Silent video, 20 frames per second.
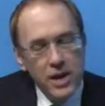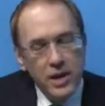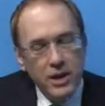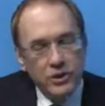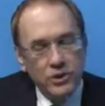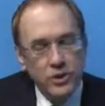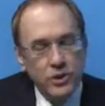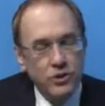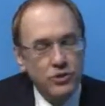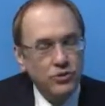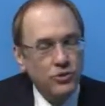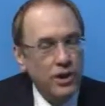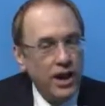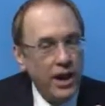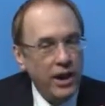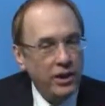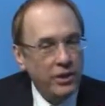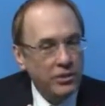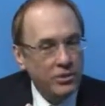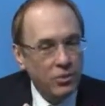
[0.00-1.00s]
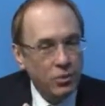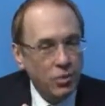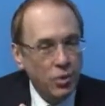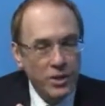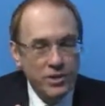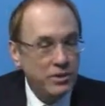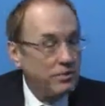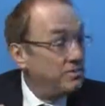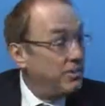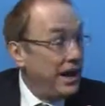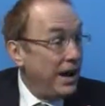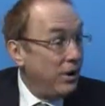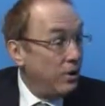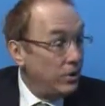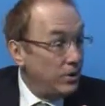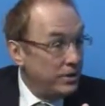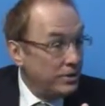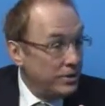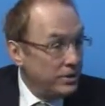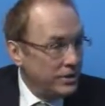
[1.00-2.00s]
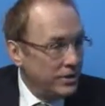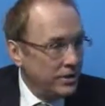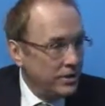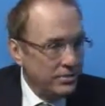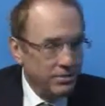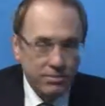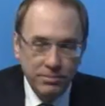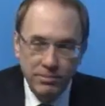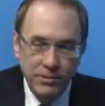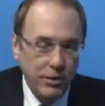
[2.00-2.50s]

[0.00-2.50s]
So the trial wasn't powered to,